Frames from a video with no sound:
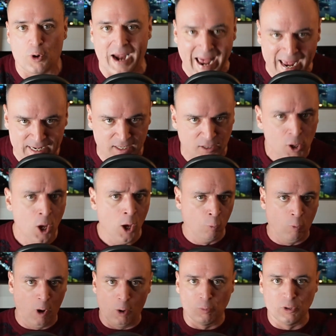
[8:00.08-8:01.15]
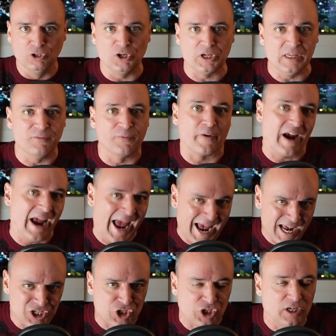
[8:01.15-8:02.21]
we're at it, while we're looking for
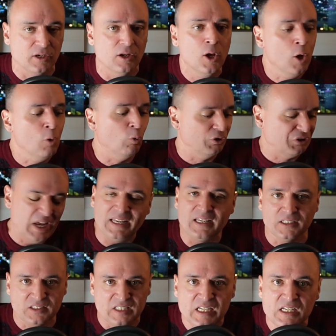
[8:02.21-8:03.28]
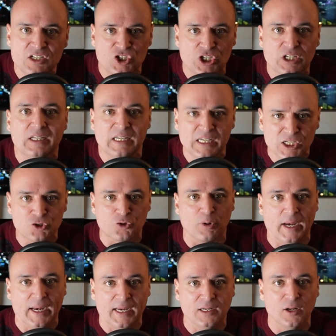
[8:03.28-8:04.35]
action, we'll take a TGE
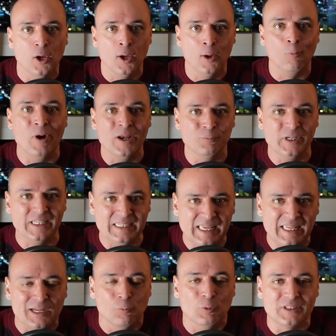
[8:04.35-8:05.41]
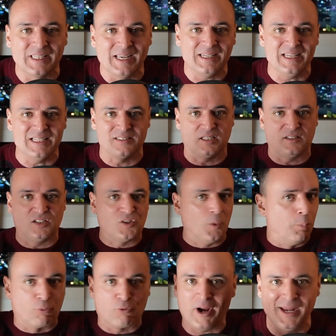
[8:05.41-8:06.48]
trade when we get it. What that is it's a
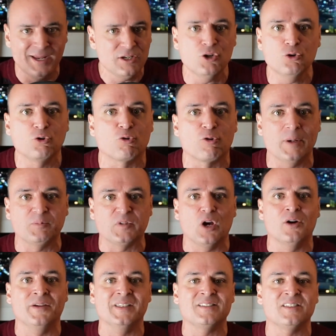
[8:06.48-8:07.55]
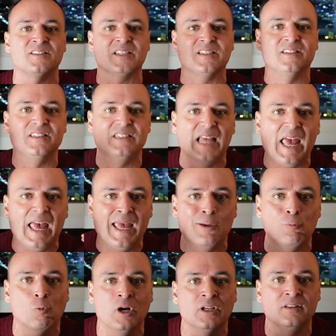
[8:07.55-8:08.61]
brand new crypto, and this is its day
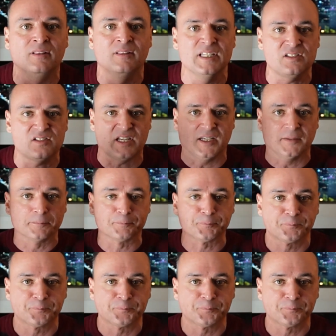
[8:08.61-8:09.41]
1 listing.